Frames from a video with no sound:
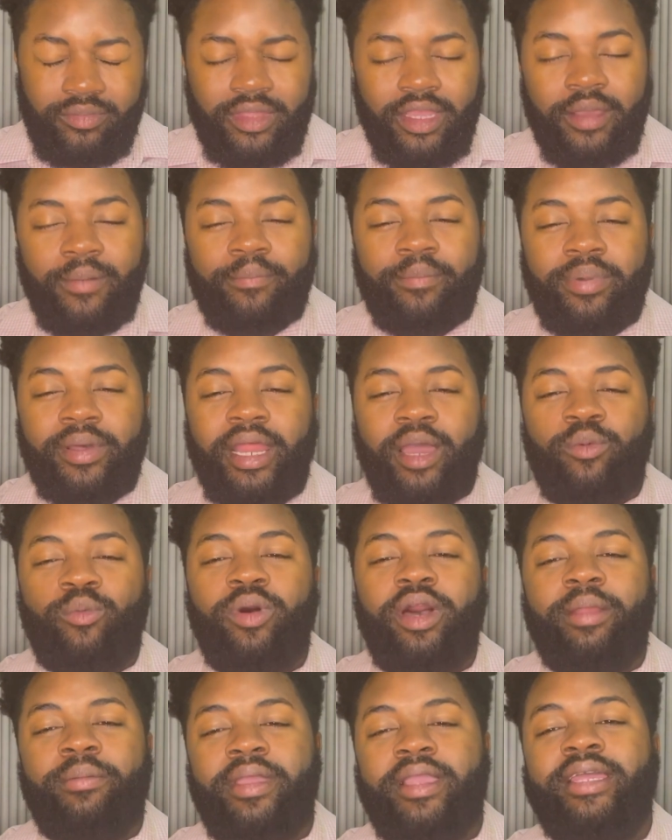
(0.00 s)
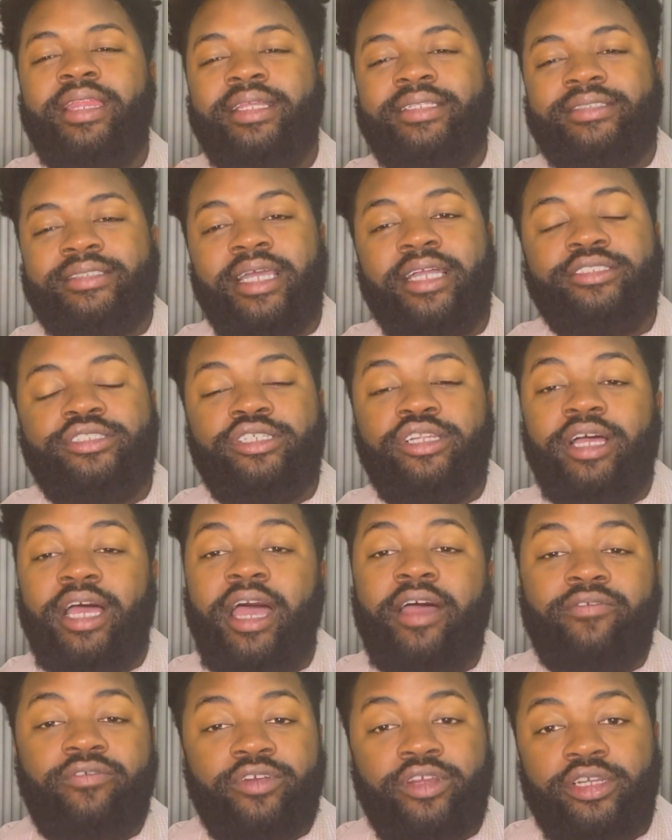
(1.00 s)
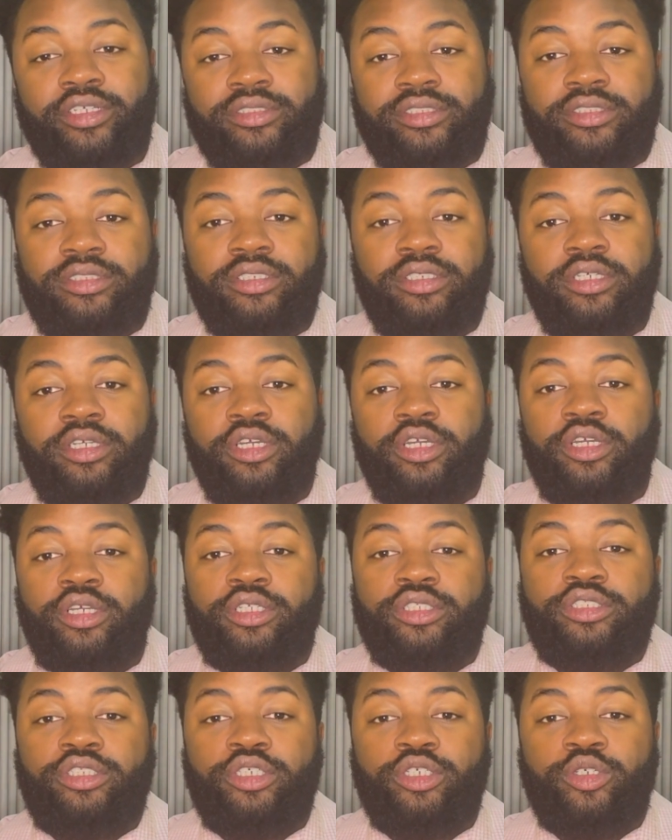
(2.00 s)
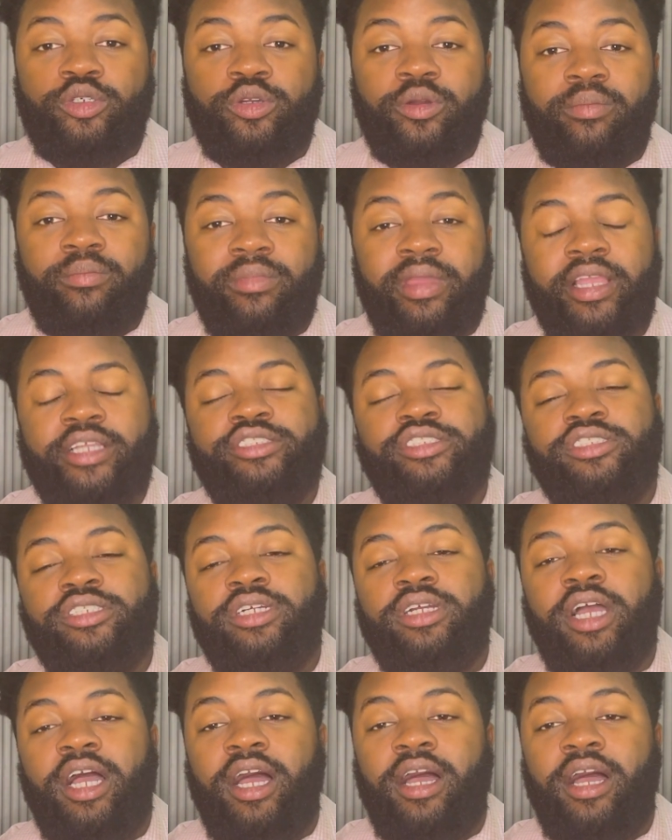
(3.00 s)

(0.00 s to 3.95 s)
But I want to make an intentional effort to make sure